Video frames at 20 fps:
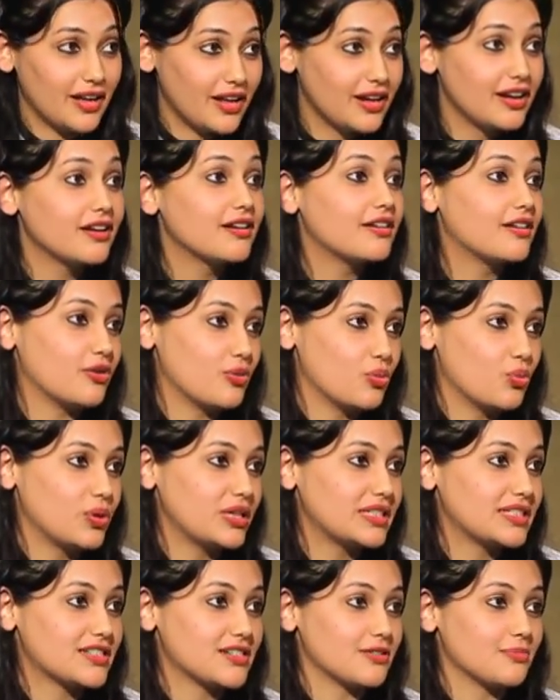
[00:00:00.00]
inner
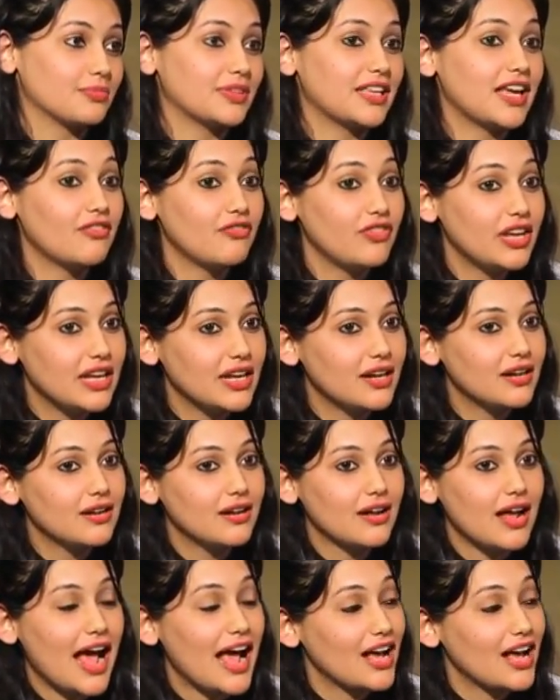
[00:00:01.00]
wisdom, then we can